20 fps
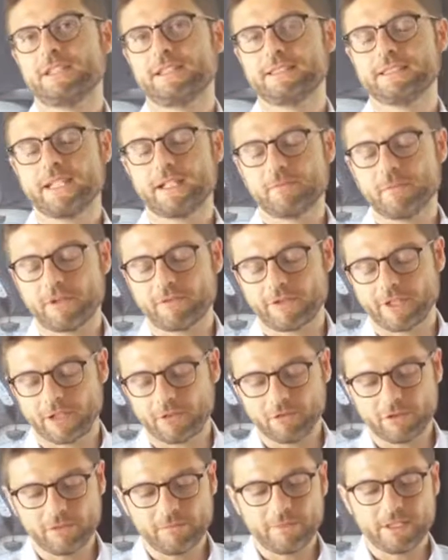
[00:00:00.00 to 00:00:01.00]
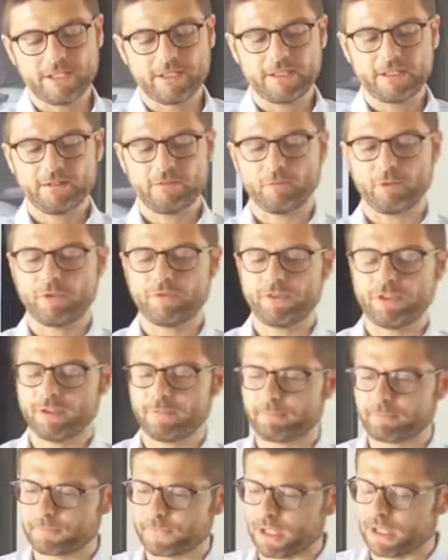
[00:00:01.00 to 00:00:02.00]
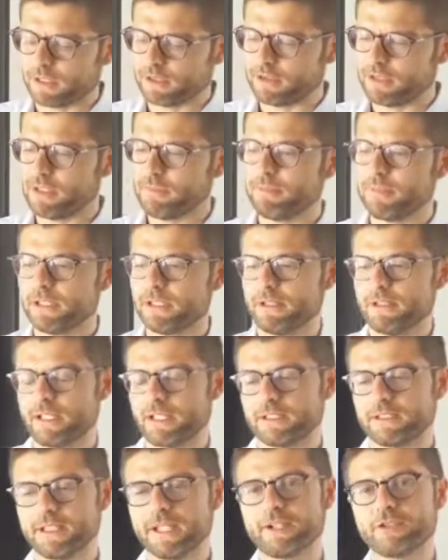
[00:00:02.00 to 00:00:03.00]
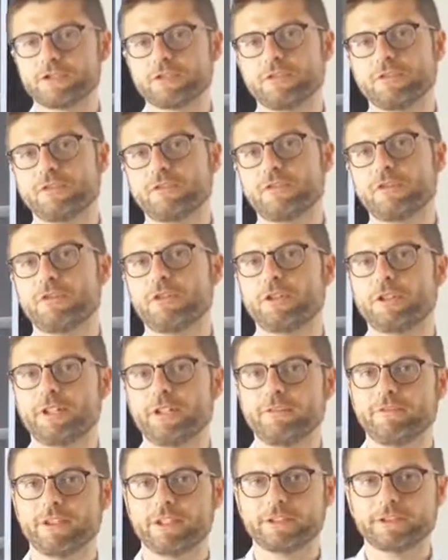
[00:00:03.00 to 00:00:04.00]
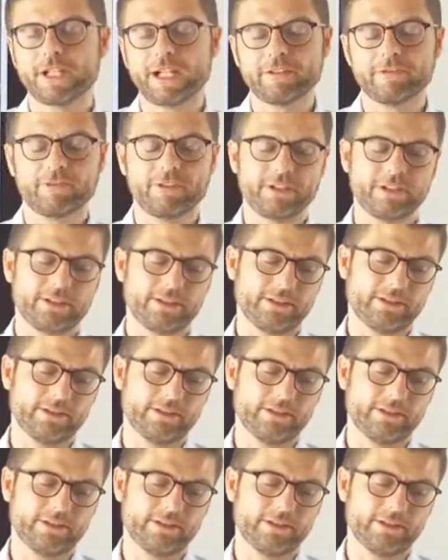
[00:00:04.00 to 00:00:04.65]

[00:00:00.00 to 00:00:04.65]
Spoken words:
designed by Franco Albini, with a deeply attention for the graphic